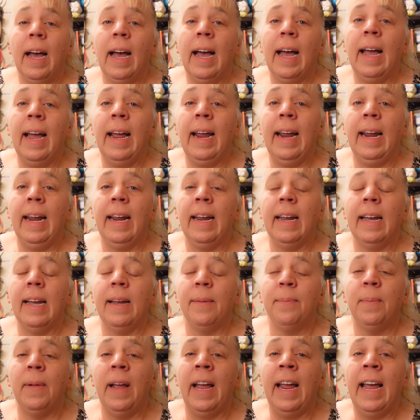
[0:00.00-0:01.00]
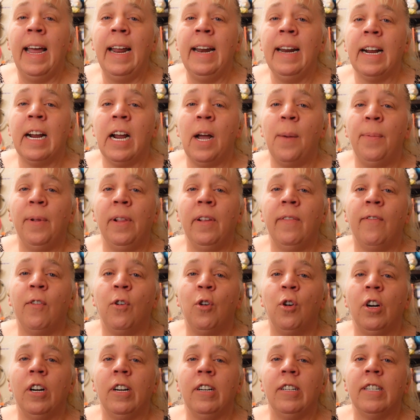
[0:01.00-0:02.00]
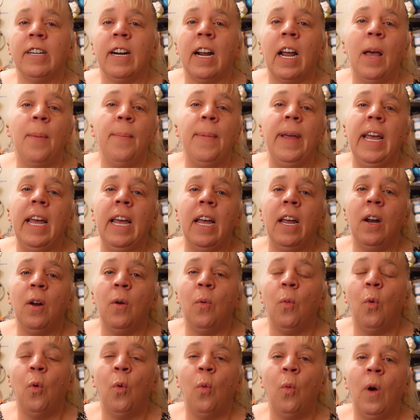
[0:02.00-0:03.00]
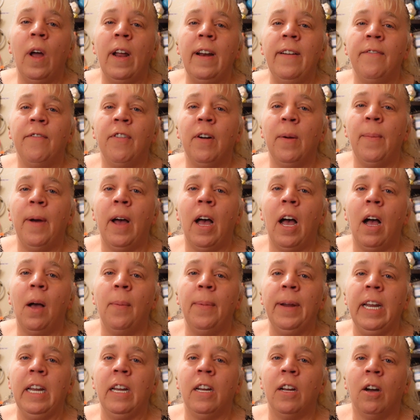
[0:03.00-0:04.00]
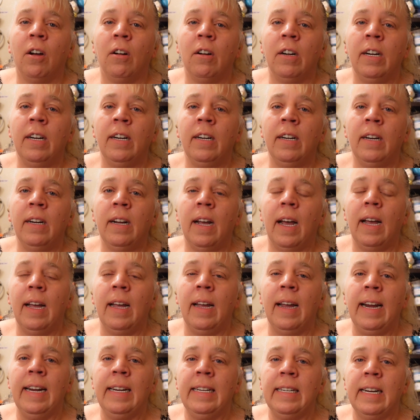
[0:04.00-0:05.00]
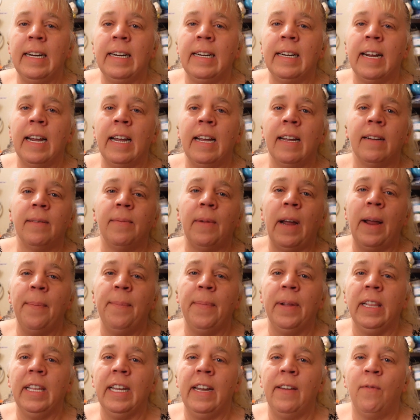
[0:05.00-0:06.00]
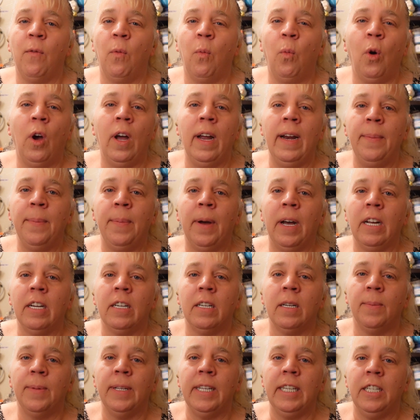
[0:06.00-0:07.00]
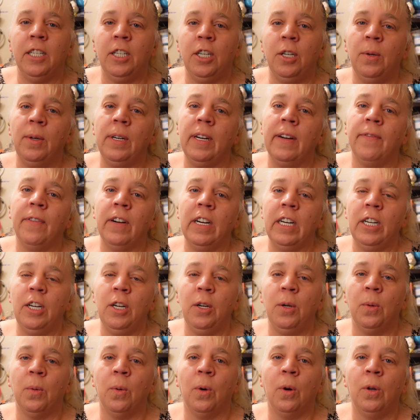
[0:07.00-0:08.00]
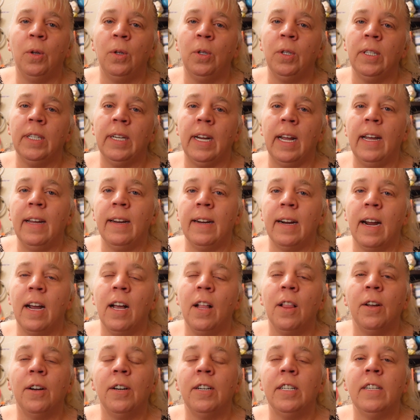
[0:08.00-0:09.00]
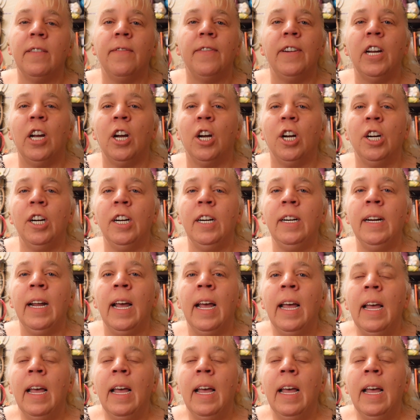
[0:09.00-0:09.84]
I had a couple of orders come in, one from Hobbi Yarn. I did get, I believe, one, possibly two different new rolls and colors of yarn.